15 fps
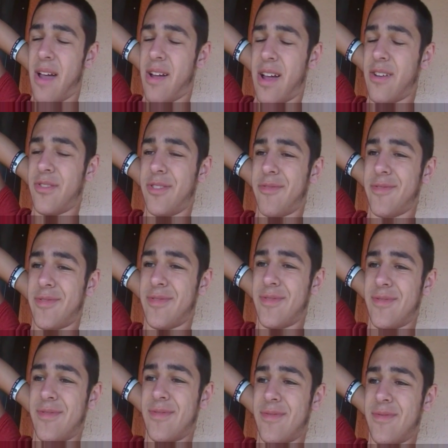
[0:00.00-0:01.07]
I don't
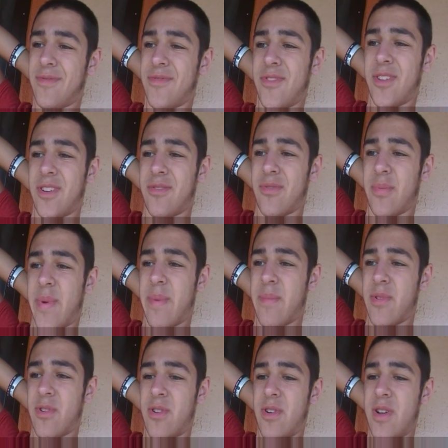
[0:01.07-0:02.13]
even friggin'
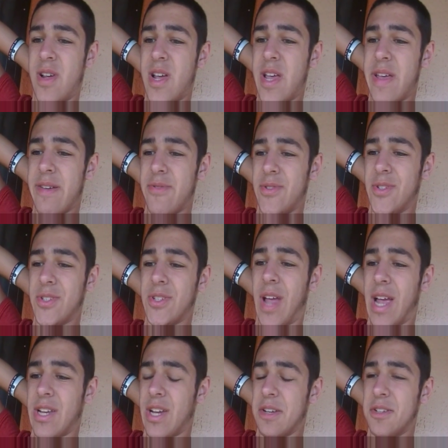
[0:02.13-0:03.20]
remember. It
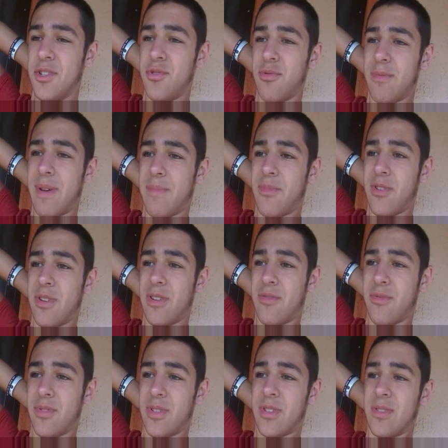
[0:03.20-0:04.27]
was, I just remember
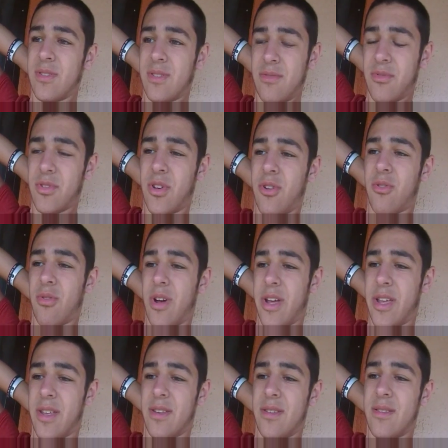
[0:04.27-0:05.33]
it was
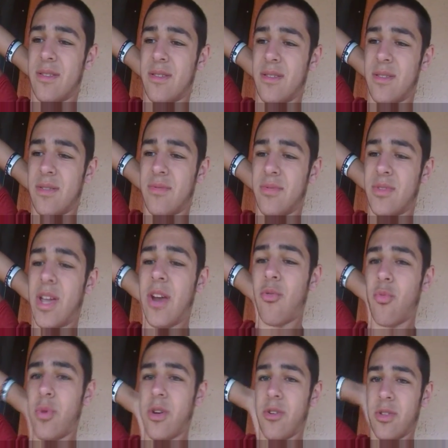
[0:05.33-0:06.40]
alright. It was
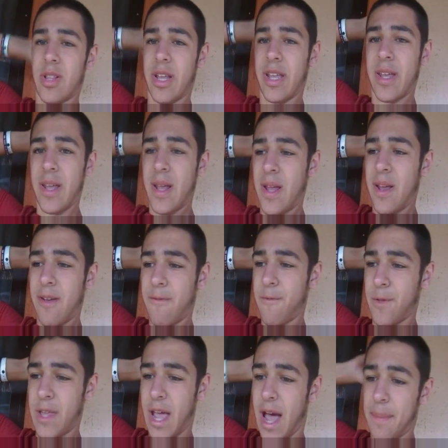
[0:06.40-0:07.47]
kind of weird. Like,
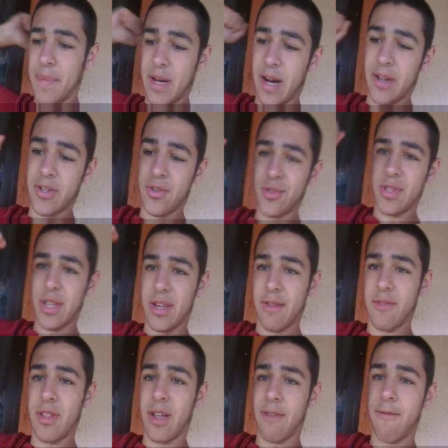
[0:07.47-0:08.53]
for the appetizers, they
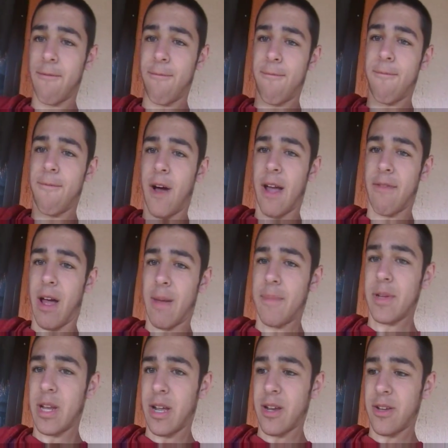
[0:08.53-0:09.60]
give you like 5
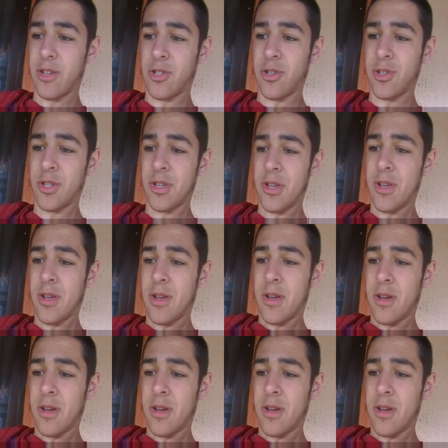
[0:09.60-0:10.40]
appetizers,